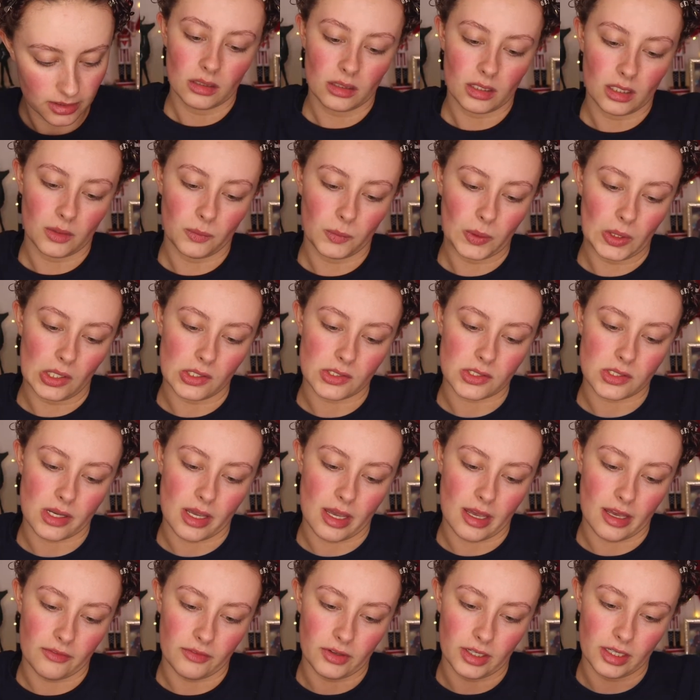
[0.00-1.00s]
Then we also
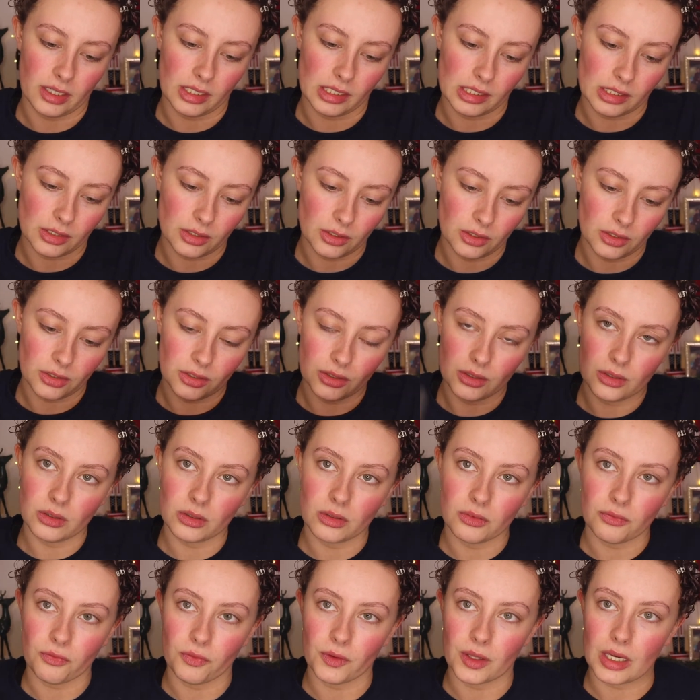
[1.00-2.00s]
have a Nude
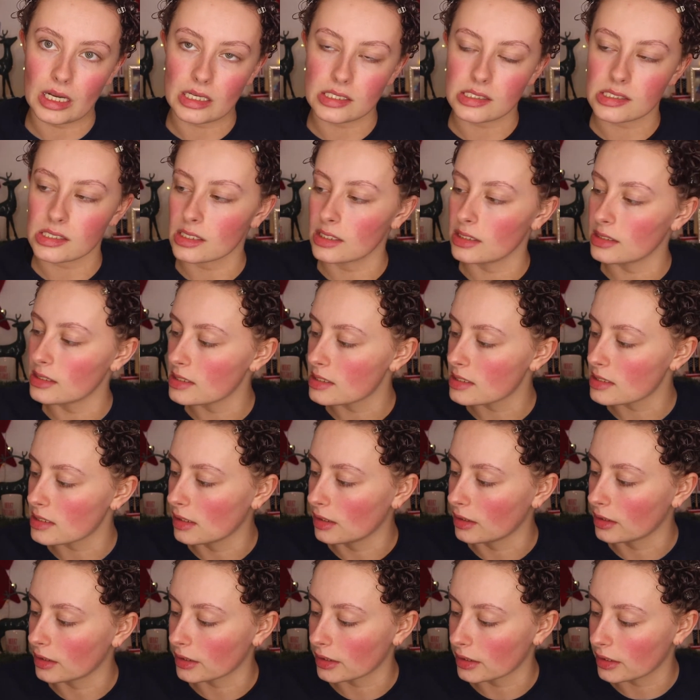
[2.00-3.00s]
Fix
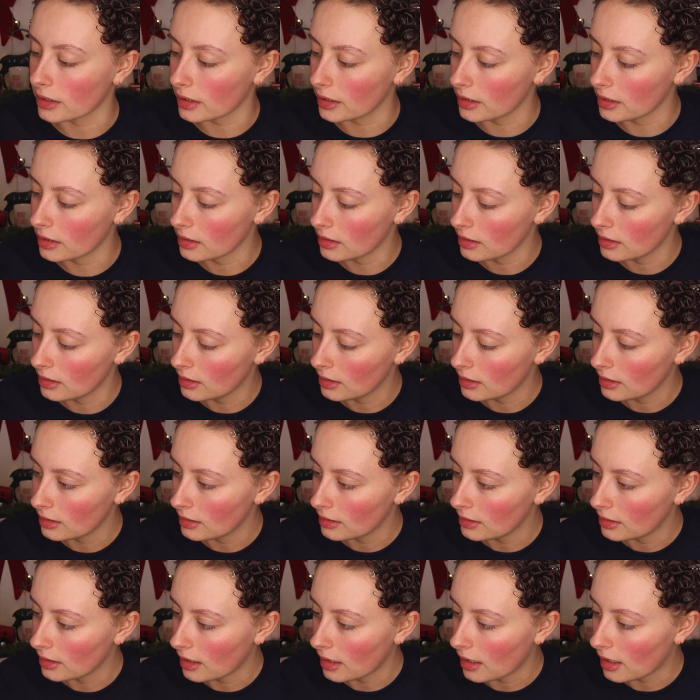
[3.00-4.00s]
Concealer,
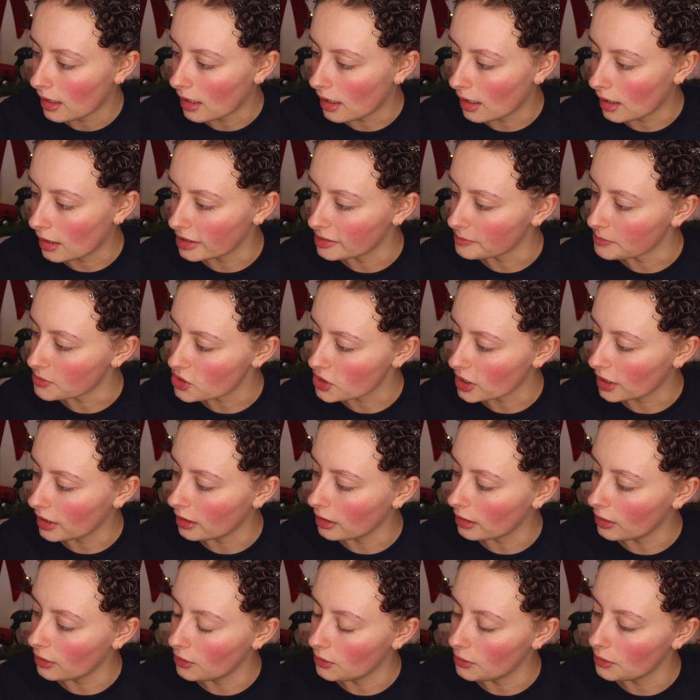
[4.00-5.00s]

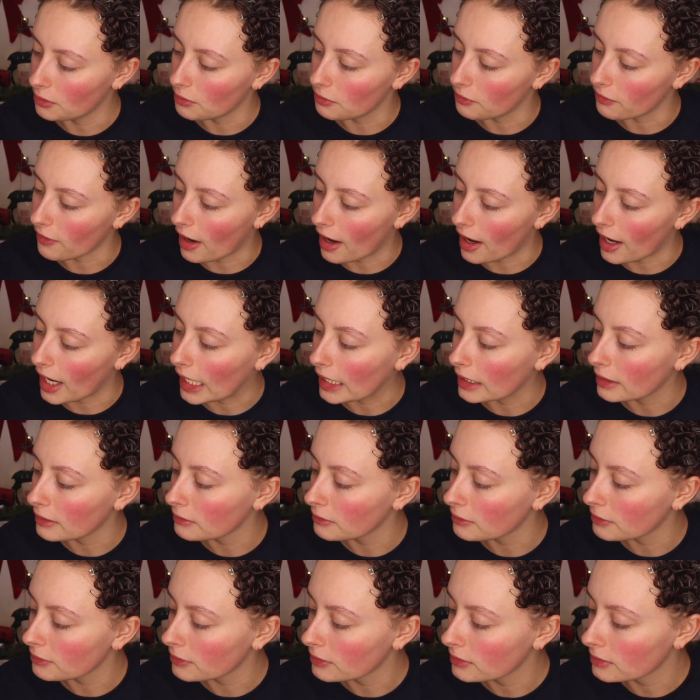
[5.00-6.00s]
shade Nude
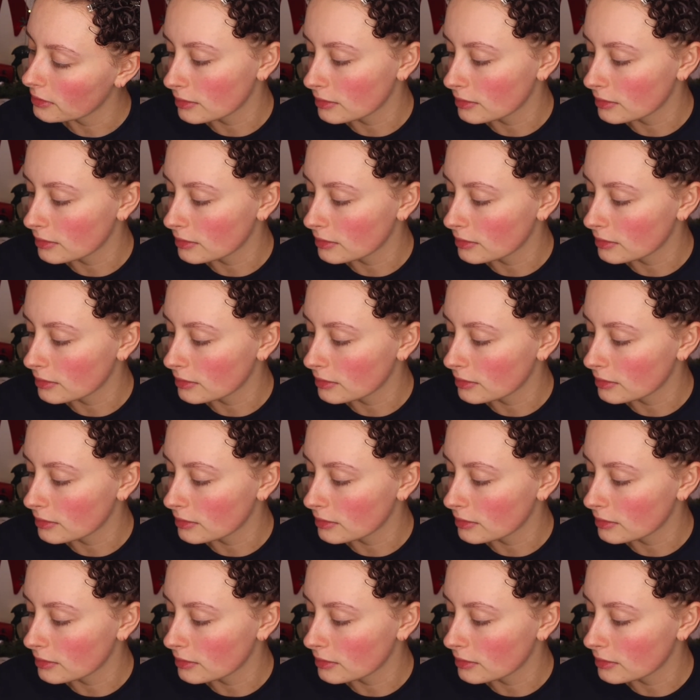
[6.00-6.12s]
5,